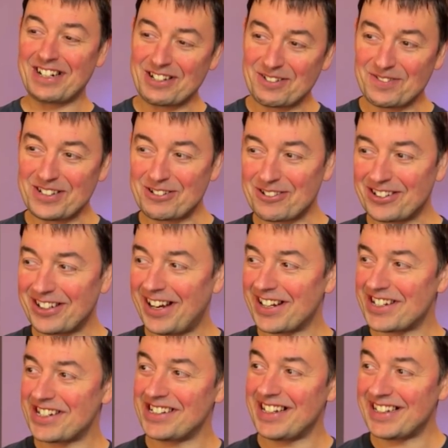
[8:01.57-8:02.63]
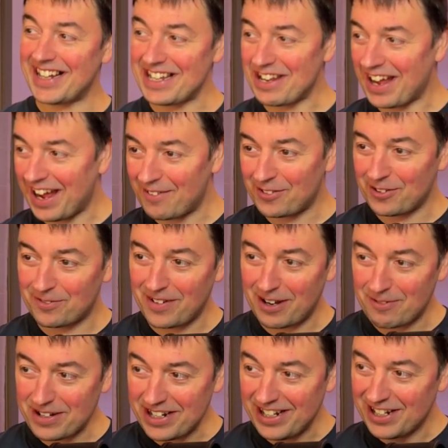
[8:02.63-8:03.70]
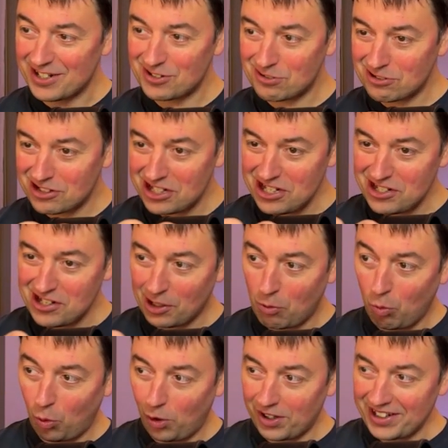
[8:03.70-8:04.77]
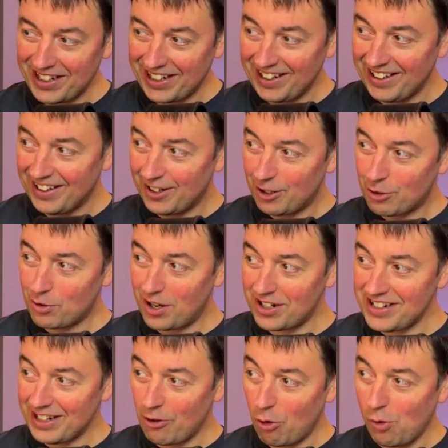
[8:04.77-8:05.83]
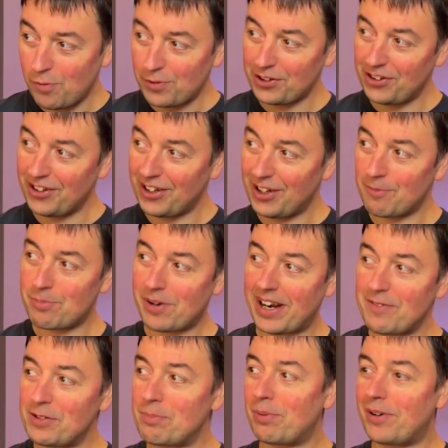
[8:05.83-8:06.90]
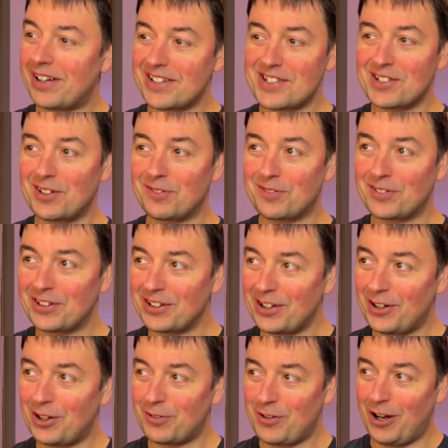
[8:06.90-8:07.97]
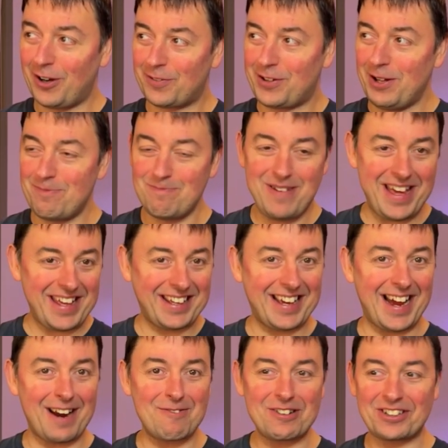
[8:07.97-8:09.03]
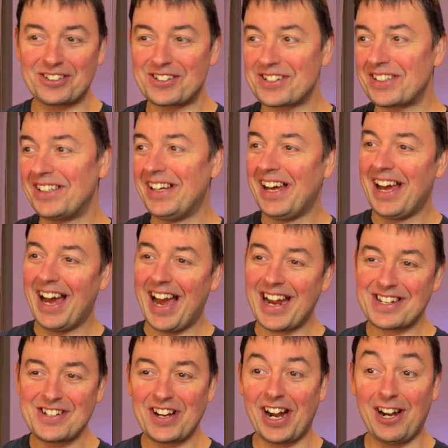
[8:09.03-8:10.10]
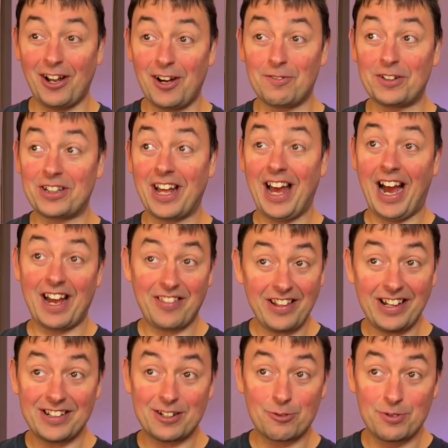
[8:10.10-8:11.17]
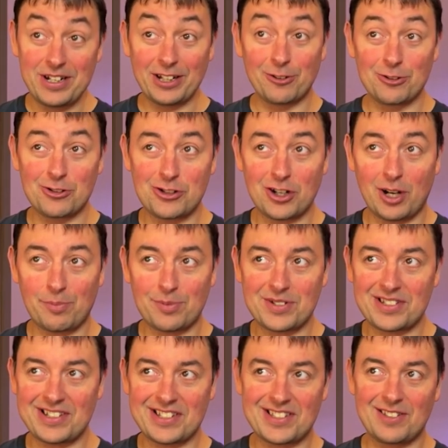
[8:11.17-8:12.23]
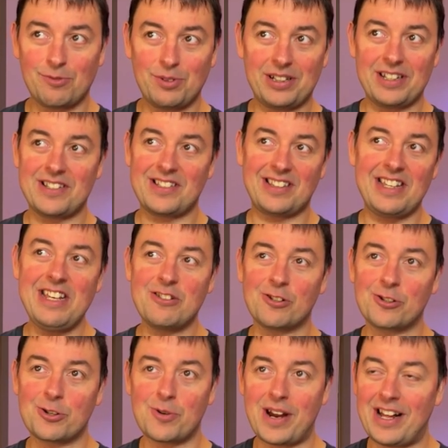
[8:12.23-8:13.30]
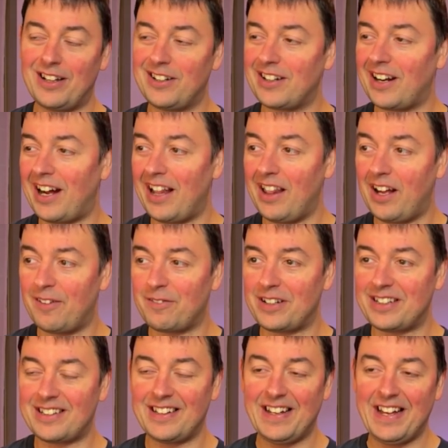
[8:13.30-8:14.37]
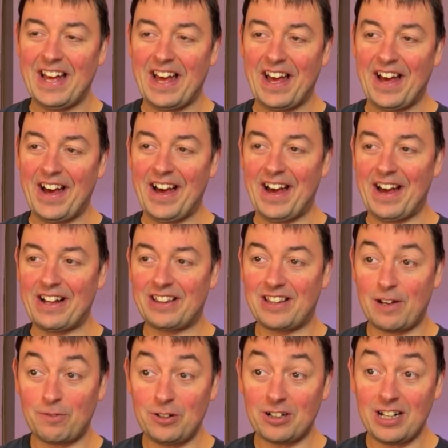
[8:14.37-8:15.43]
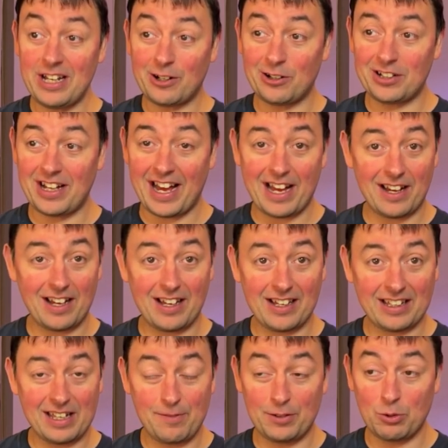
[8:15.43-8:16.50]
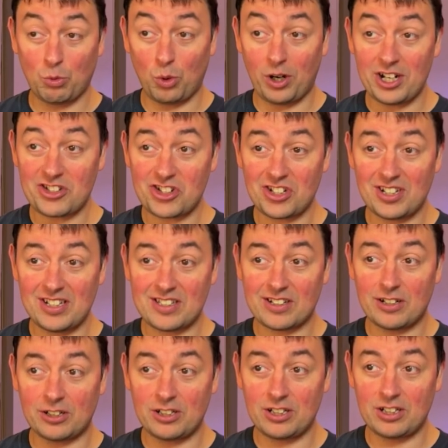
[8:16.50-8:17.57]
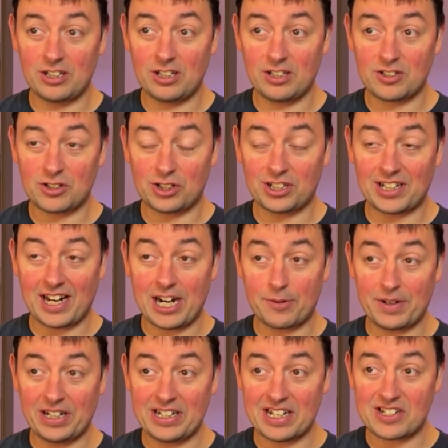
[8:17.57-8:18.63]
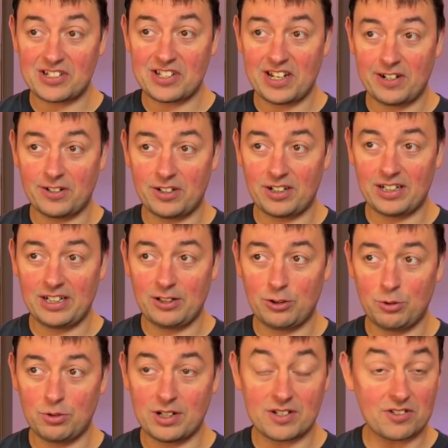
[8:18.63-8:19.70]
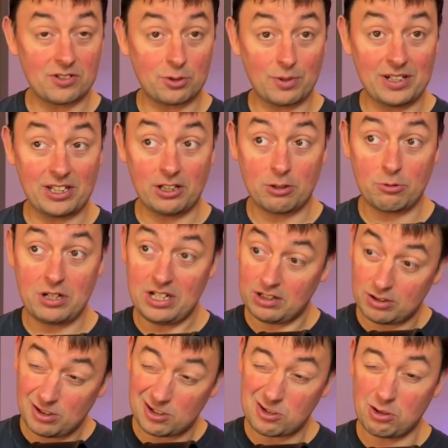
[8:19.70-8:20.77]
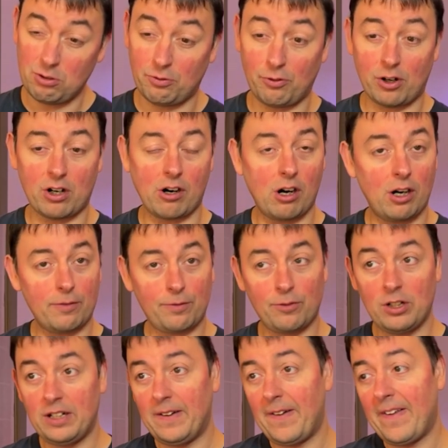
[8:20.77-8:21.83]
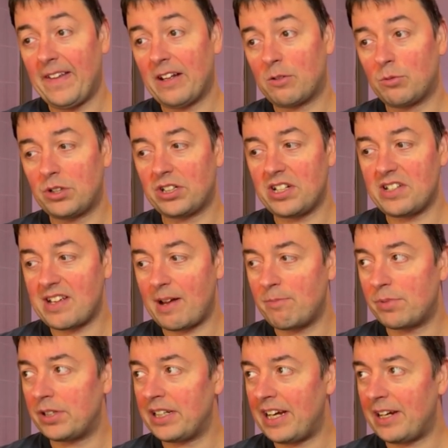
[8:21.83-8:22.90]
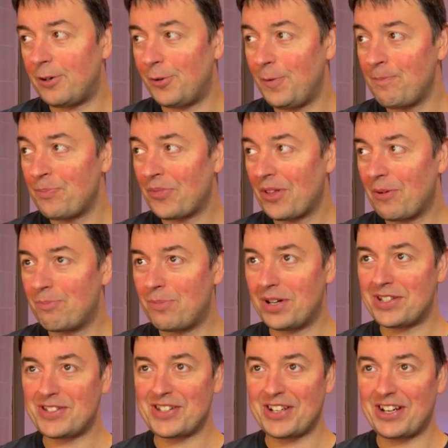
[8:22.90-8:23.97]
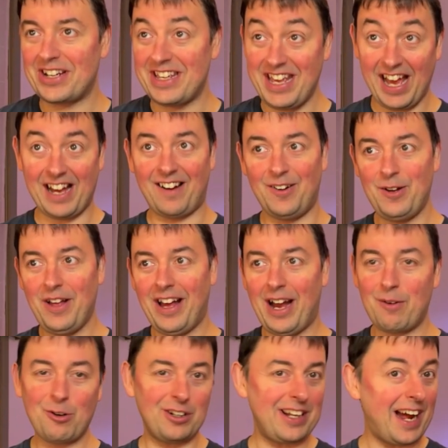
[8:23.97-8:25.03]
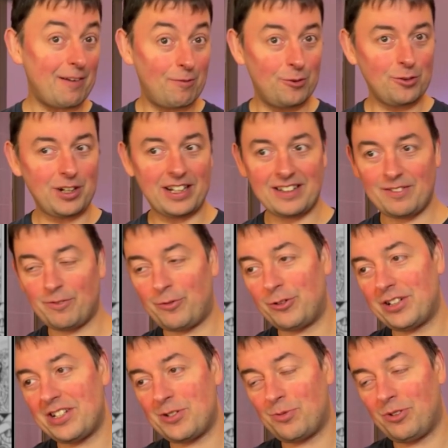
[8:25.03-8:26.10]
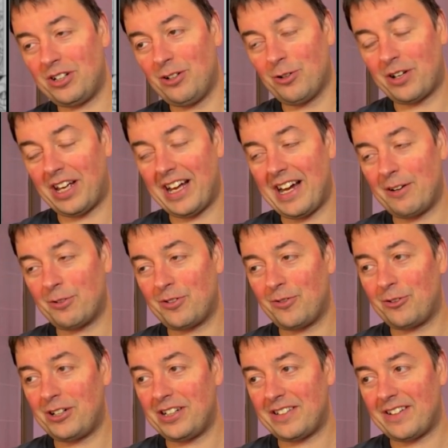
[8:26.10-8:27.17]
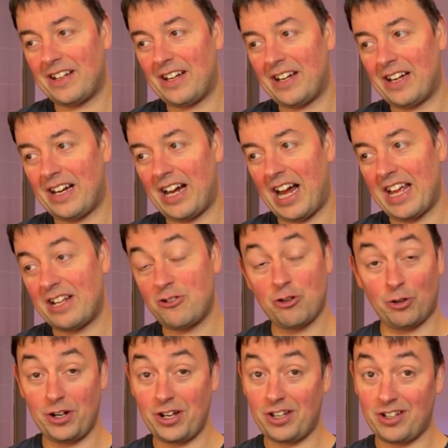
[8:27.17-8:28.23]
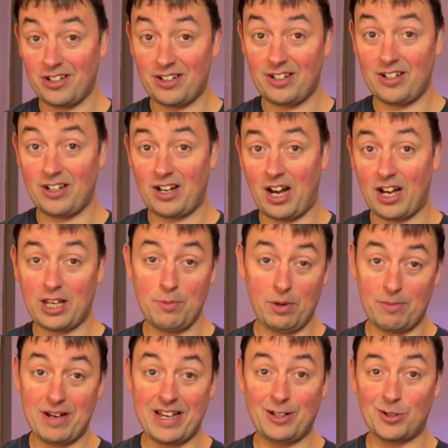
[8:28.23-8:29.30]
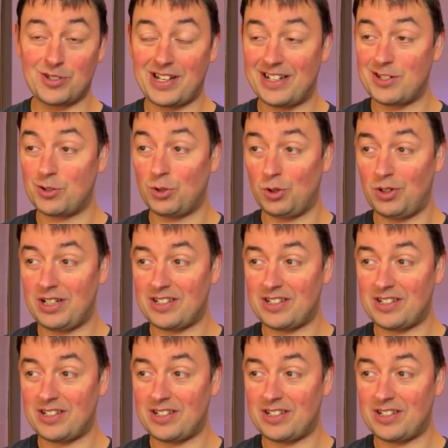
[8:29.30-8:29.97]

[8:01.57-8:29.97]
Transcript: of introduction, and then you have the very strategic warning running over the private parts of the main characters. Actually, I love it. I think they did a really good job with this teaser trailer. I love it. Definitely gonna give it a watch. It's gonna start airing next year in 2023. Not so far off. We're December now, but yeah, I'm gonna have a look at for this one, looking out for it. I enjoy Akiba Maid Sensou.